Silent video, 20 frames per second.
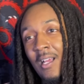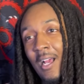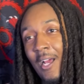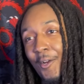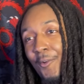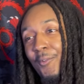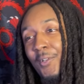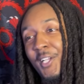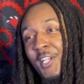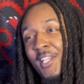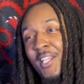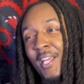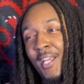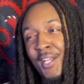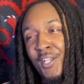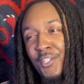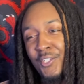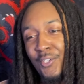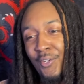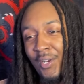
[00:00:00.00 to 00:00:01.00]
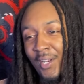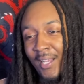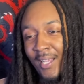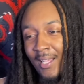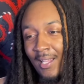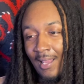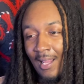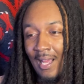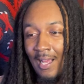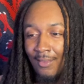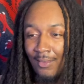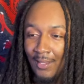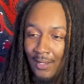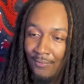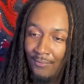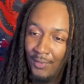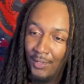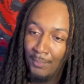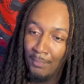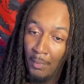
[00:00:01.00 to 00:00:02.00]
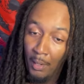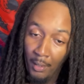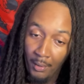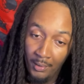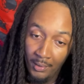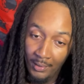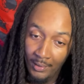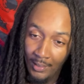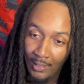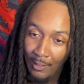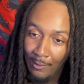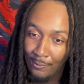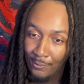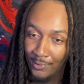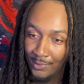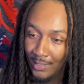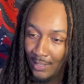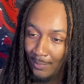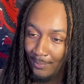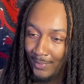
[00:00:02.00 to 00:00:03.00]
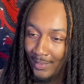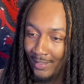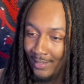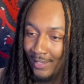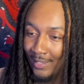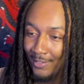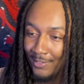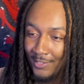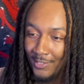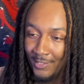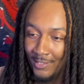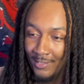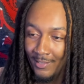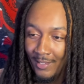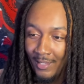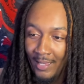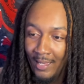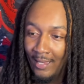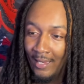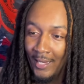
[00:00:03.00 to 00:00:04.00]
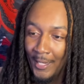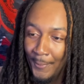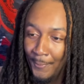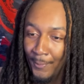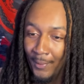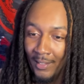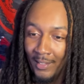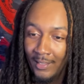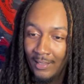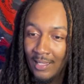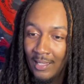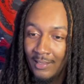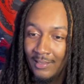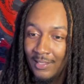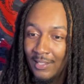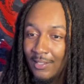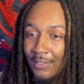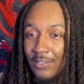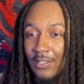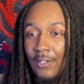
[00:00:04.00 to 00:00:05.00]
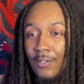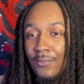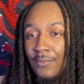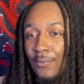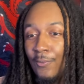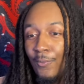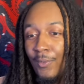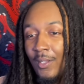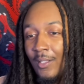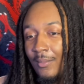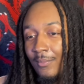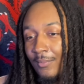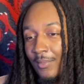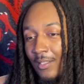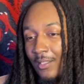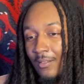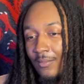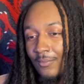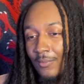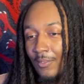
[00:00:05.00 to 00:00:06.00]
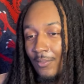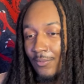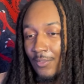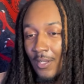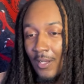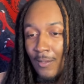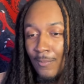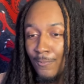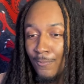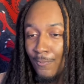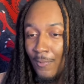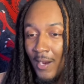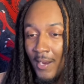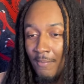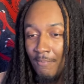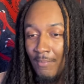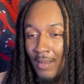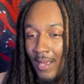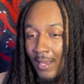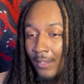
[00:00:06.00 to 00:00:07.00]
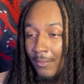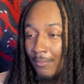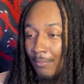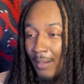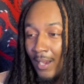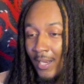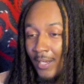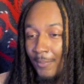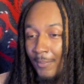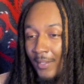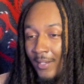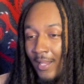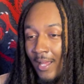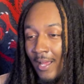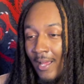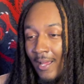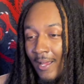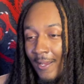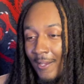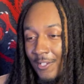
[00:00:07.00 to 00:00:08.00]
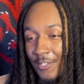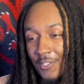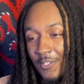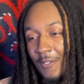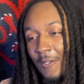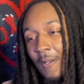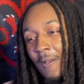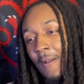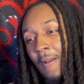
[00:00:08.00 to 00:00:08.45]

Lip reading: I really think he's gonna get locked up for the murder of the ghost, something that's he really thinks that's over with, and gonna come right back, bite him in the ass.